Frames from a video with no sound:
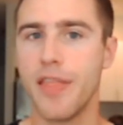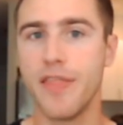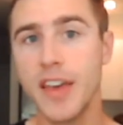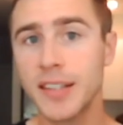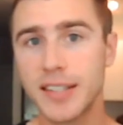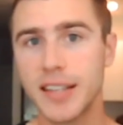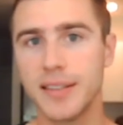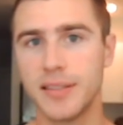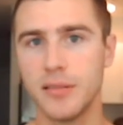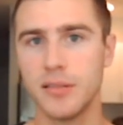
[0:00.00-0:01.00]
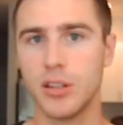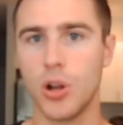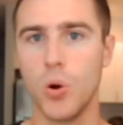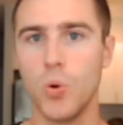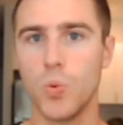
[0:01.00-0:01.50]
This season, you
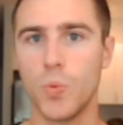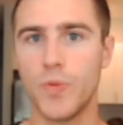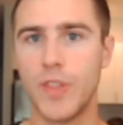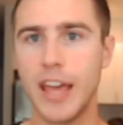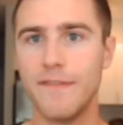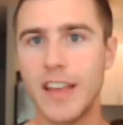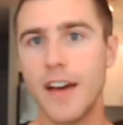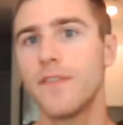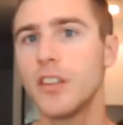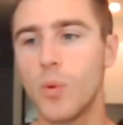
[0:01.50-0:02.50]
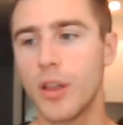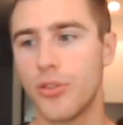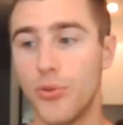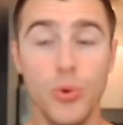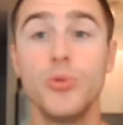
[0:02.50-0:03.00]
know, they've definitely
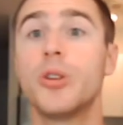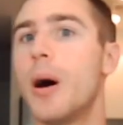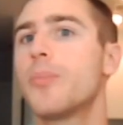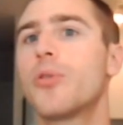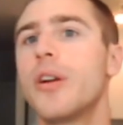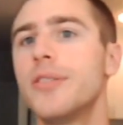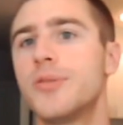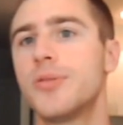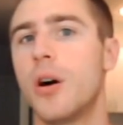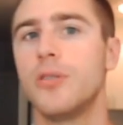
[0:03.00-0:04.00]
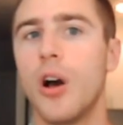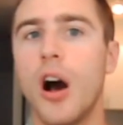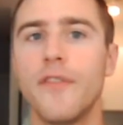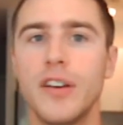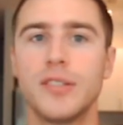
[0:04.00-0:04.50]
went through some upgrades on the
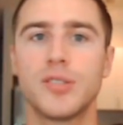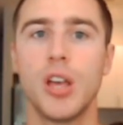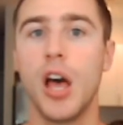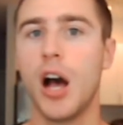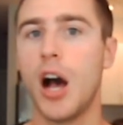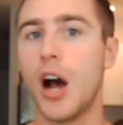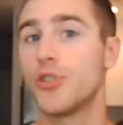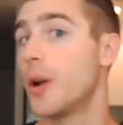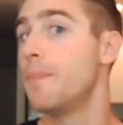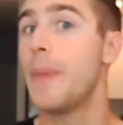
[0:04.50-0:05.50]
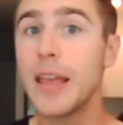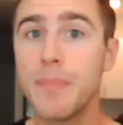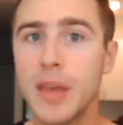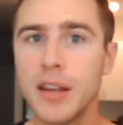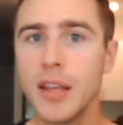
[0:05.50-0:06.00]
offense. Rashad
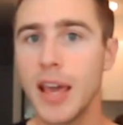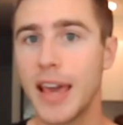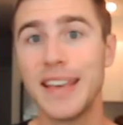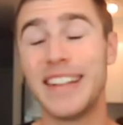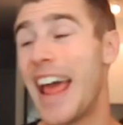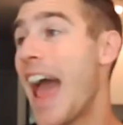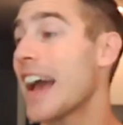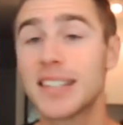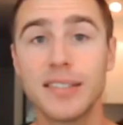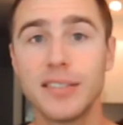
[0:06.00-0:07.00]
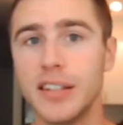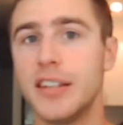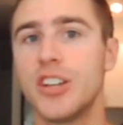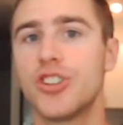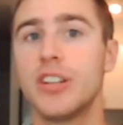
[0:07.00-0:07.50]
Bateman is an excellent
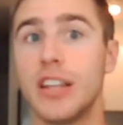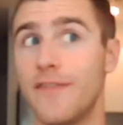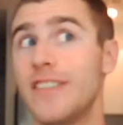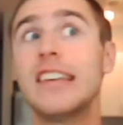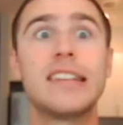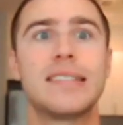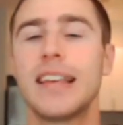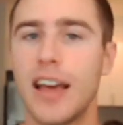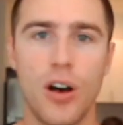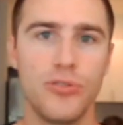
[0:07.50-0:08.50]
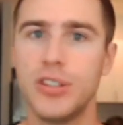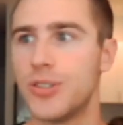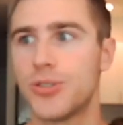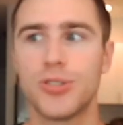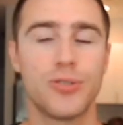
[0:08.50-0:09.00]
addition if he can stay healthy.
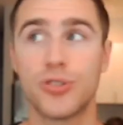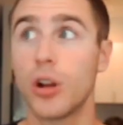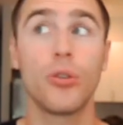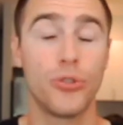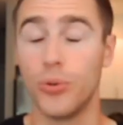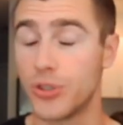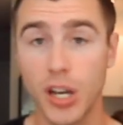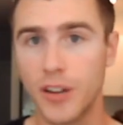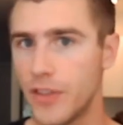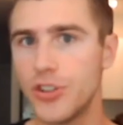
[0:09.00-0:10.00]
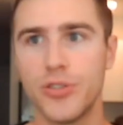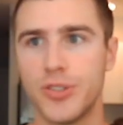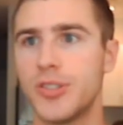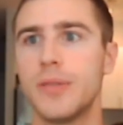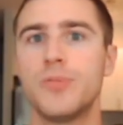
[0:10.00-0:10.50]
He's struggled through a ton of injuries,
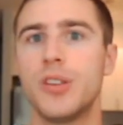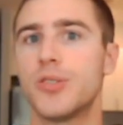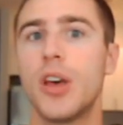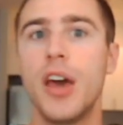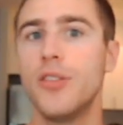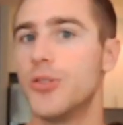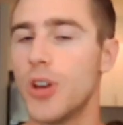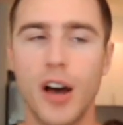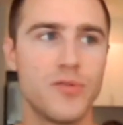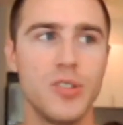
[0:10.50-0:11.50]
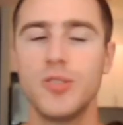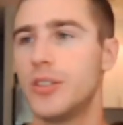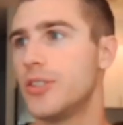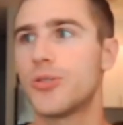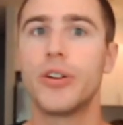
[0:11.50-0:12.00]
it seems, this
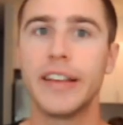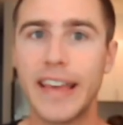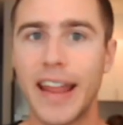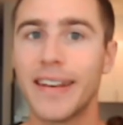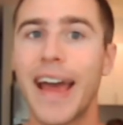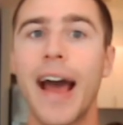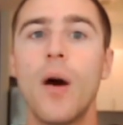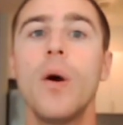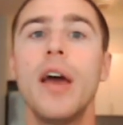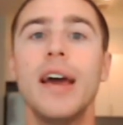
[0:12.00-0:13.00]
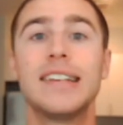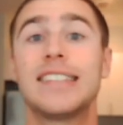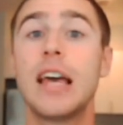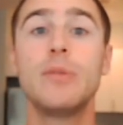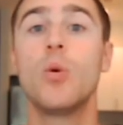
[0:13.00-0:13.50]
offseason. He's hurt again now.
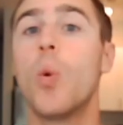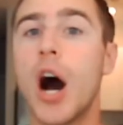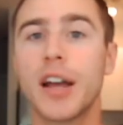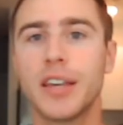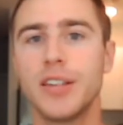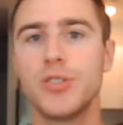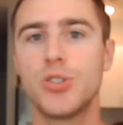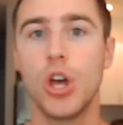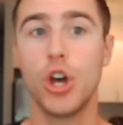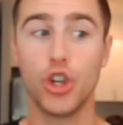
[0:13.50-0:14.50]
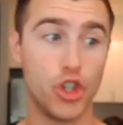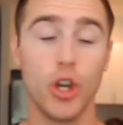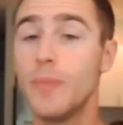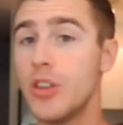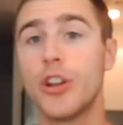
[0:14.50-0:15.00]
Sammy Watkins
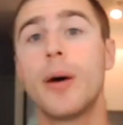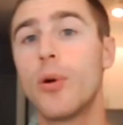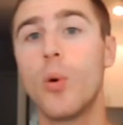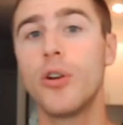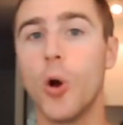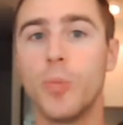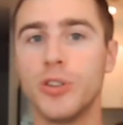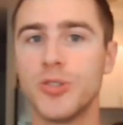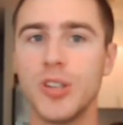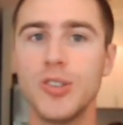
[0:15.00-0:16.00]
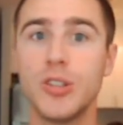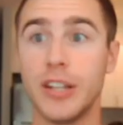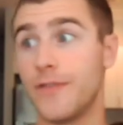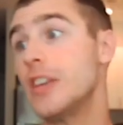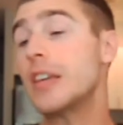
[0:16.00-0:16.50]
should be the number one to open the
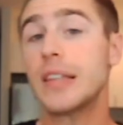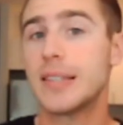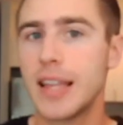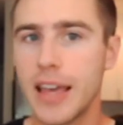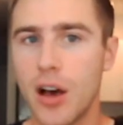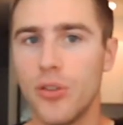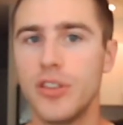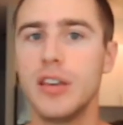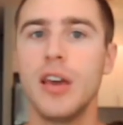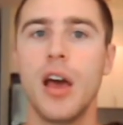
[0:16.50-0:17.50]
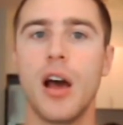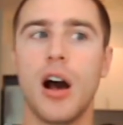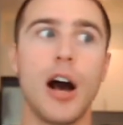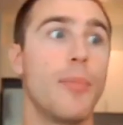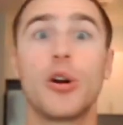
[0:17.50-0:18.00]
season if he can stay healthy.
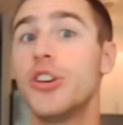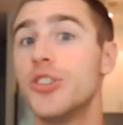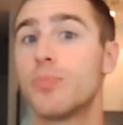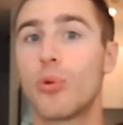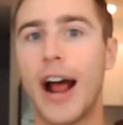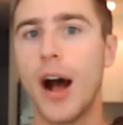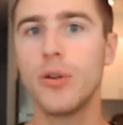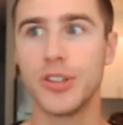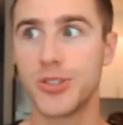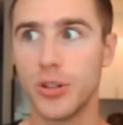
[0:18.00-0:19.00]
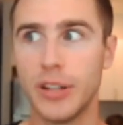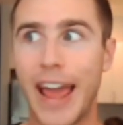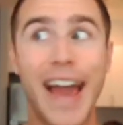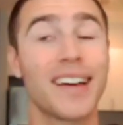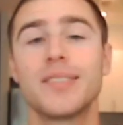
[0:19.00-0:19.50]
Marquise Brown is still
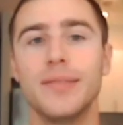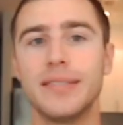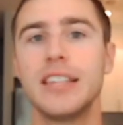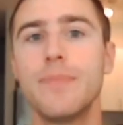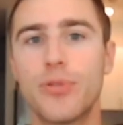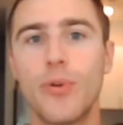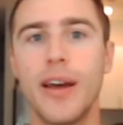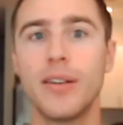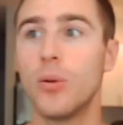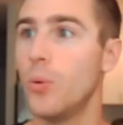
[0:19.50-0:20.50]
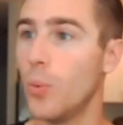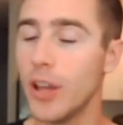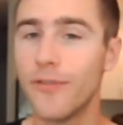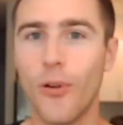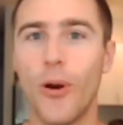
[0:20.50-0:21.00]
an excellent deep threat.
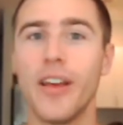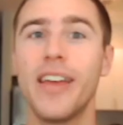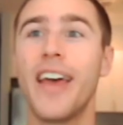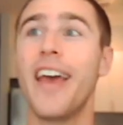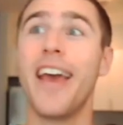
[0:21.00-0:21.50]
Wait for it.